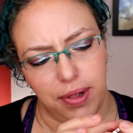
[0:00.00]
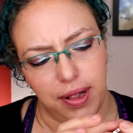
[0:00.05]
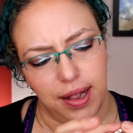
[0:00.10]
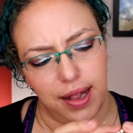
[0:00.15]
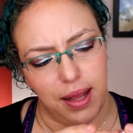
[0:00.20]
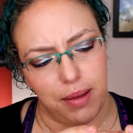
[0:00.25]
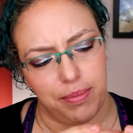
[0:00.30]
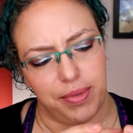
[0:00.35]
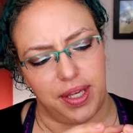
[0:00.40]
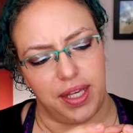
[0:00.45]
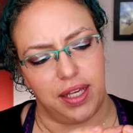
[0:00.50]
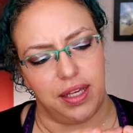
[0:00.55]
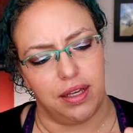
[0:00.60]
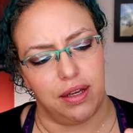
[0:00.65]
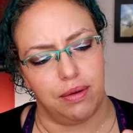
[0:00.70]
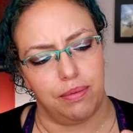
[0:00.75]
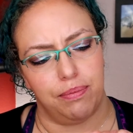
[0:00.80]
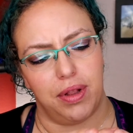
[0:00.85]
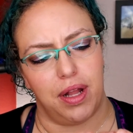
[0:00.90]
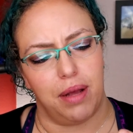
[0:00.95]

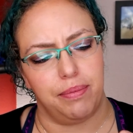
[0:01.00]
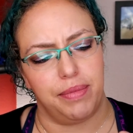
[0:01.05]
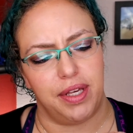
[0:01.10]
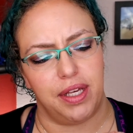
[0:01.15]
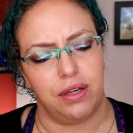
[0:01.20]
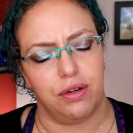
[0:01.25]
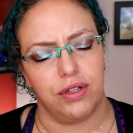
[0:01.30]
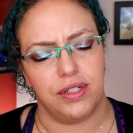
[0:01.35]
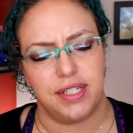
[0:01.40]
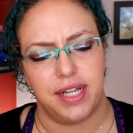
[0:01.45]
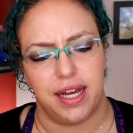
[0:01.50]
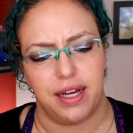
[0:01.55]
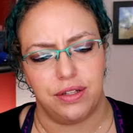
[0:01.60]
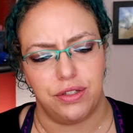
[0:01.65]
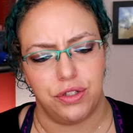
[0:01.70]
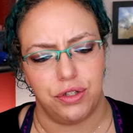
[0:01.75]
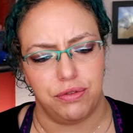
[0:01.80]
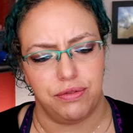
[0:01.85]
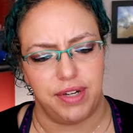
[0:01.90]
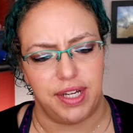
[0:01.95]
plummy, plummy or
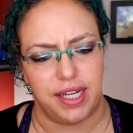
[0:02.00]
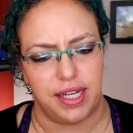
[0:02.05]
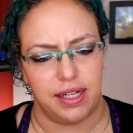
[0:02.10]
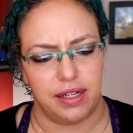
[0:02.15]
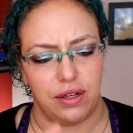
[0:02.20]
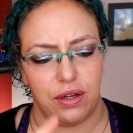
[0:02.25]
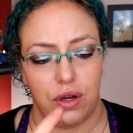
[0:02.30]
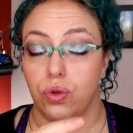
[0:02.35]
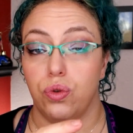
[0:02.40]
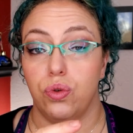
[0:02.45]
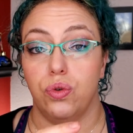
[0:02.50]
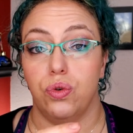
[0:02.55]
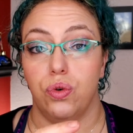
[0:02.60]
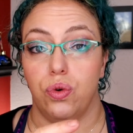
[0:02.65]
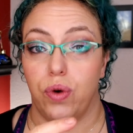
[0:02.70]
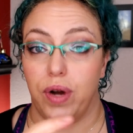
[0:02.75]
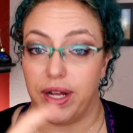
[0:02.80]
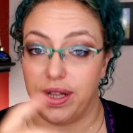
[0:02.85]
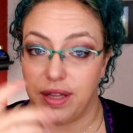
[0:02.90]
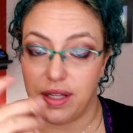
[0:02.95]
tangerine.
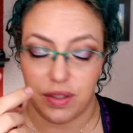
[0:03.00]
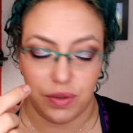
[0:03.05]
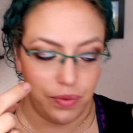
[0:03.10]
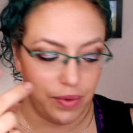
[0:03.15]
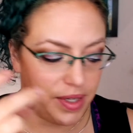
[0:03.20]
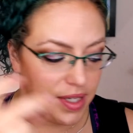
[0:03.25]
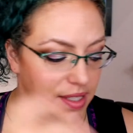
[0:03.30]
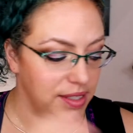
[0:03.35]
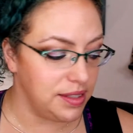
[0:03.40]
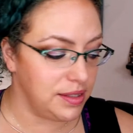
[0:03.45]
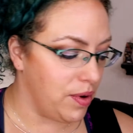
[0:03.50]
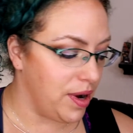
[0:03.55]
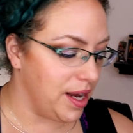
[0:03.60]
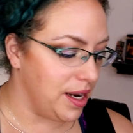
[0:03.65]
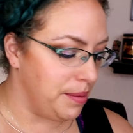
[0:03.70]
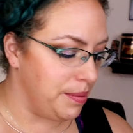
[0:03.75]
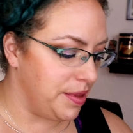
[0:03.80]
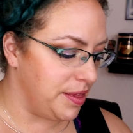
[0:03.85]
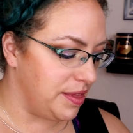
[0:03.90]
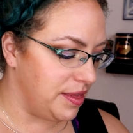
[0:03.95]
Ooh, and this one is
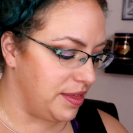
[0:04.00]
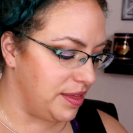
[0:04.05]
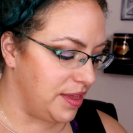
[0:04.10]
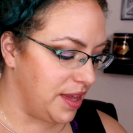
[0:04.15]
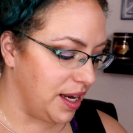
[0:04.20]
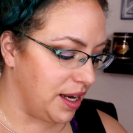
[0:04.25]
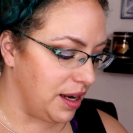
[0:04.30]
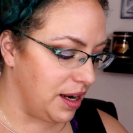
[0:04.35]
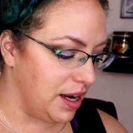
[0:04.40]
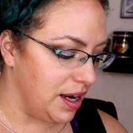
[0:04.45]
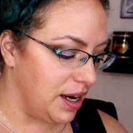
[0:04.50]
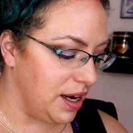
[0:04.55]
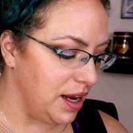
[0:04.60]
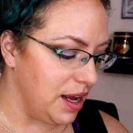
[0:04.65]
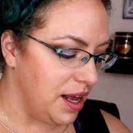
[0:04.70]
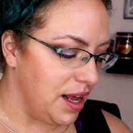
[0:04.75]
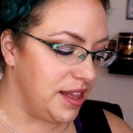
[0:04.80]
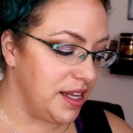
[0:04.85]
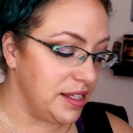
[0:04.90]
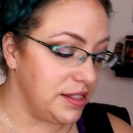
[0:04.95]
quite a bit
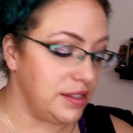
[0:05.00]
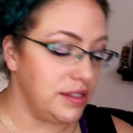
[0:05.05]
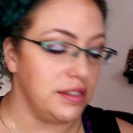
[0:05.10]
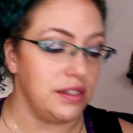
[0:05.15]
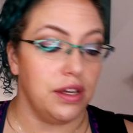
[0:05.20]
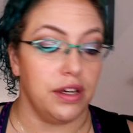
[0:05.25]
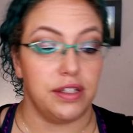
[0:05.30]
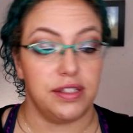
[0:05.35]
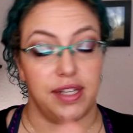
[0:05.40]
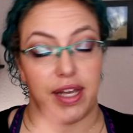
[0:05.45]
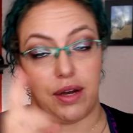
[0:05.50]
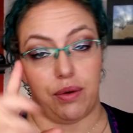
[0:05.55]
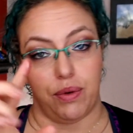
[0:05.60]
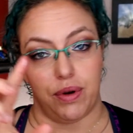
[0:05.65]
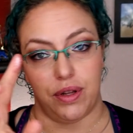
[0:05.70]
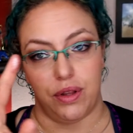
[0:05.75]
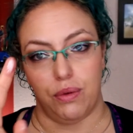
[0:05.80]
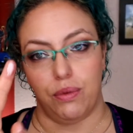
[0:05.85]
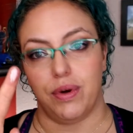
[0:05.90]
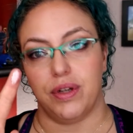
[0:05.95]
thicker. This looks like
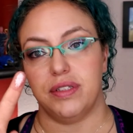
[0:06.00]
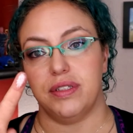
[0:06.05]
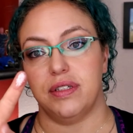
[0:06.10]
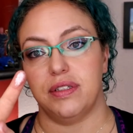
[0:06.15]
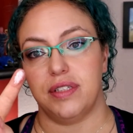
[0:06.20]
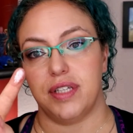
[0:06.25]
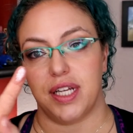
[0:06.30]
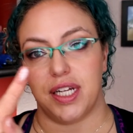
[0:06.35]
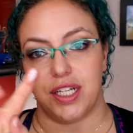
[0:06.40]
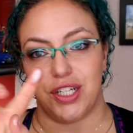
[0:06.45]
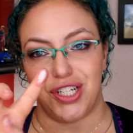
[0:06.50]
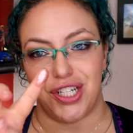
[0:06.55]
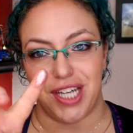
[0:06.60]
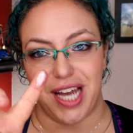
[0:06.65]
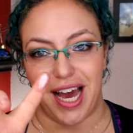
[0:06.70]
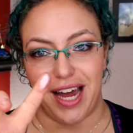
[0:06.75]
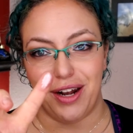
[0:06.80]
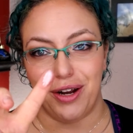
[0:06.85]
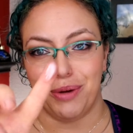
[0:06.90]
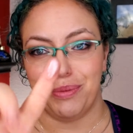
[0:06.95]
one of the ones that's gonna
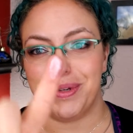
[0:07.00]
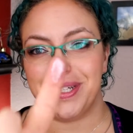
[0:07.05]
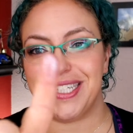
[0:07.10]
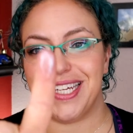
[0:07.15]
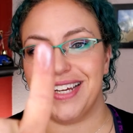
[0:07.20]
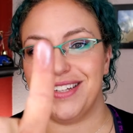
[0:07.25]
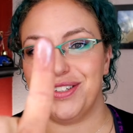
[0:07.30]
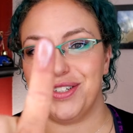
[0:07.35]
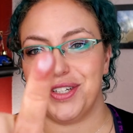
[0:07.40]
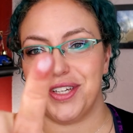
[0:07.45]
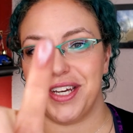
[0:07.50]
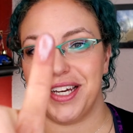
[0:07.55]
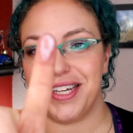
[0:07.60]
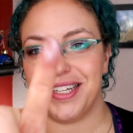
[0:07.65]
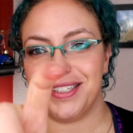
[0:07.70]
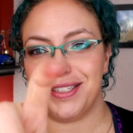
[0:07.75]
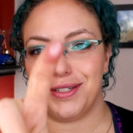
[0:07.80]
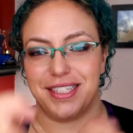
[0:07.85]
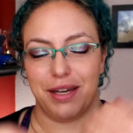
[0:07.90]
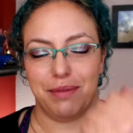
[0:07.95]
shatter
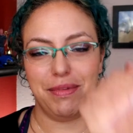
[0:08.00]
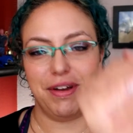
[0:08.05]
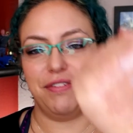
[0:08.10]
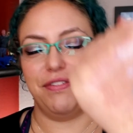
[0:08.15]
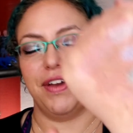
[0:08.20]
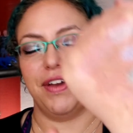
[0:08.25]
potentially. See on my